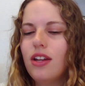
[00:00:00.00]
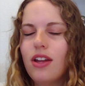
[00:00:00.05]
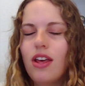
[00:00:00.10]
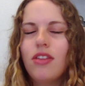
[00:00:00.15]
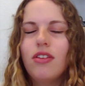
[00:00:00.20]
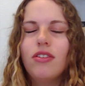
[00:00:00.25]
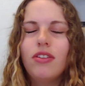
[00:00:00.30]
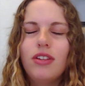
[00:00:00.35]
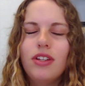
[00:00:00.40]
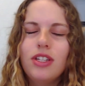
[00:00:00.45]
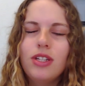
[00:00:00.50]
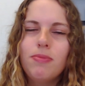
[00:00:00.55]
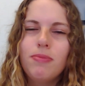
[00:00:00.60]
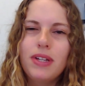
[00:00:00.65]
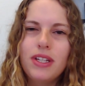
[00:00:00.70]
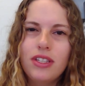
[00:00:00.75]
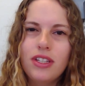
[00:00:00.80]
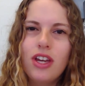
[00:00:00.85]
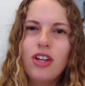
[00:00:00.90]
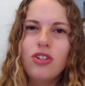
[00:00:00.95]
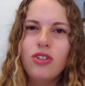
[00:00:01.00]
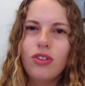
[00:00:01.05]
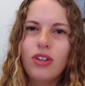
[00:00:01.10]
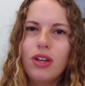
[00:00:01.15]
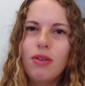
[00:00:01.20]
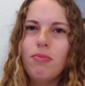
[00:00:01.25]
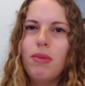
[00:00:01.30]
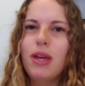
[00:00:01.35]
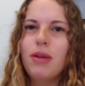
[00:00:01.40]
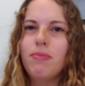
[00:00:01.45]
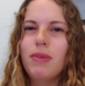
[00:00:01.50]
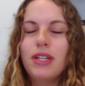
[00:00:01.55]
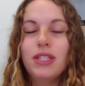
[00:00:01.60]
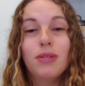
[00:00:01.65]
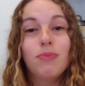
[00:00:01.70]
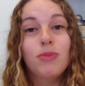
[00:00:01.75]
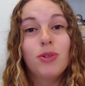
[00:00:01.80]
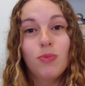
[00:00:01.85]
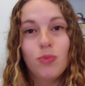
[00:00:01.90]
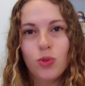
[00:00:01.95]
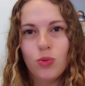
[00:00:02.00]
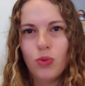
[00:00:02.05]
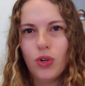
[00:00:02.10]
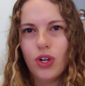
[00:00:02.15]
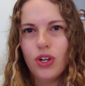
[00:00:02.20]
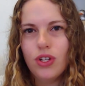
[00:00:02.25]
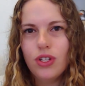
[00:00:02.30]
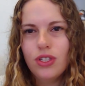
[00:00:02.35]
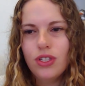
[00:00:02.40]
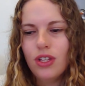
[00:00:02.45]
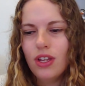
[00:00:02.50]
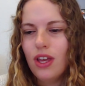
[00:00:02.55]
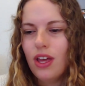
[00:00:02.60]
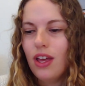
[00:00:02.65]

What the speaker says: another thing to my schedule can make my symptoms worse.